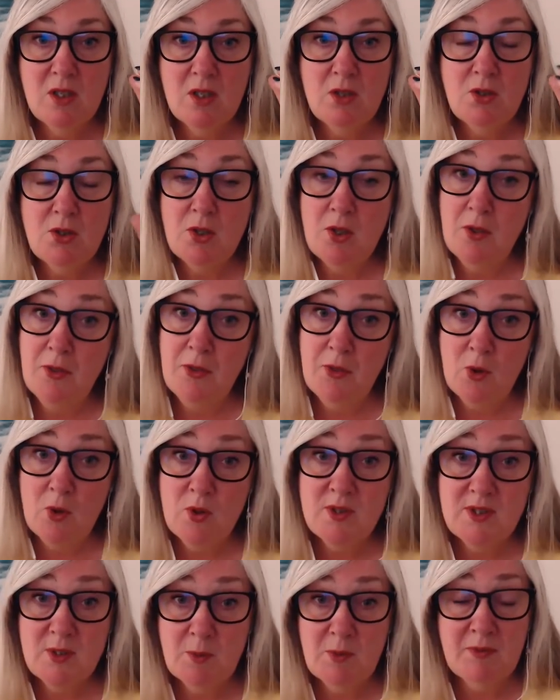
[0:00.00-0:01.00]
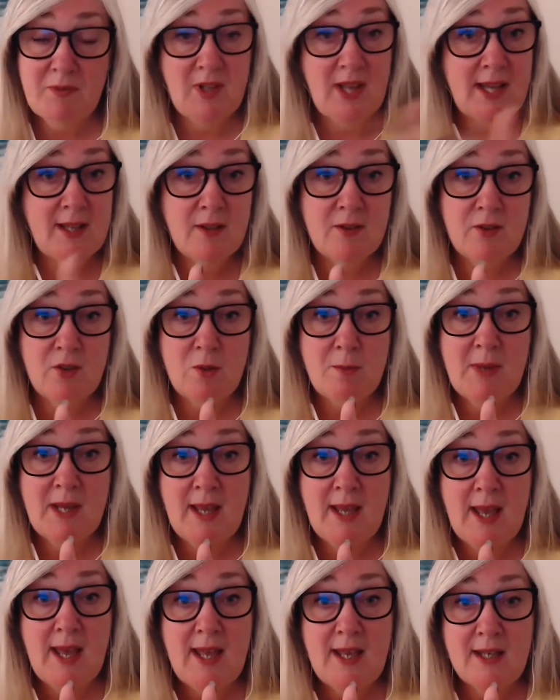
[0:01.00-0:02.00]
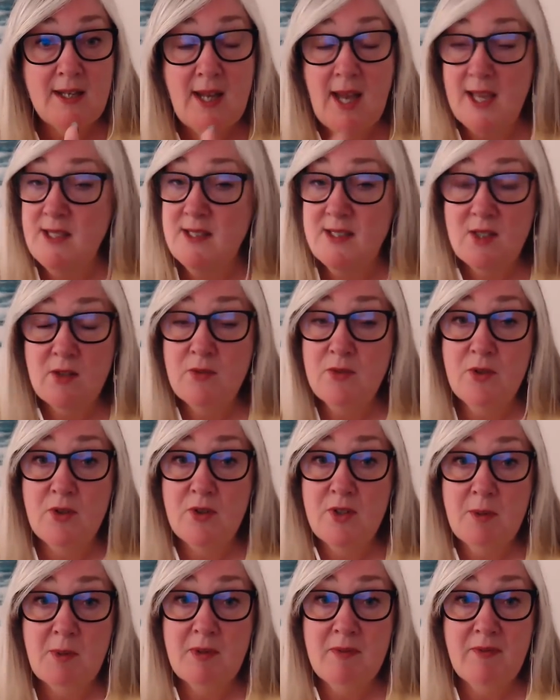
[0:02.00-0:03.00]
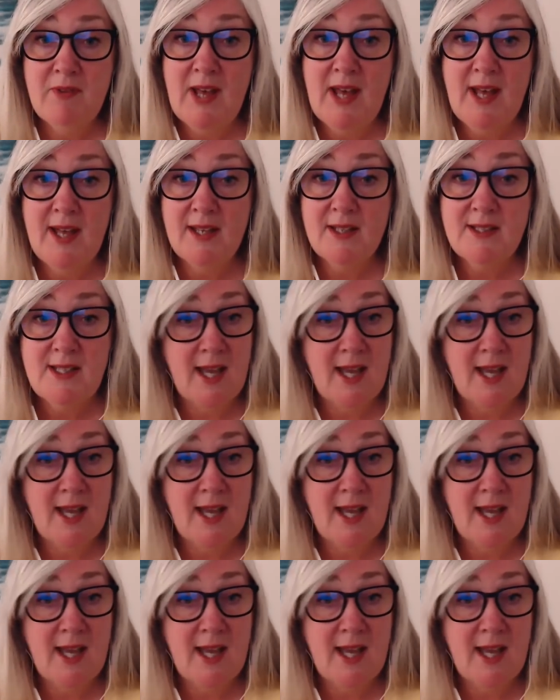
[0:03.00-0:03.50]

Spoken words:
to the thoughts that were flying through my head. I still thought they were fact.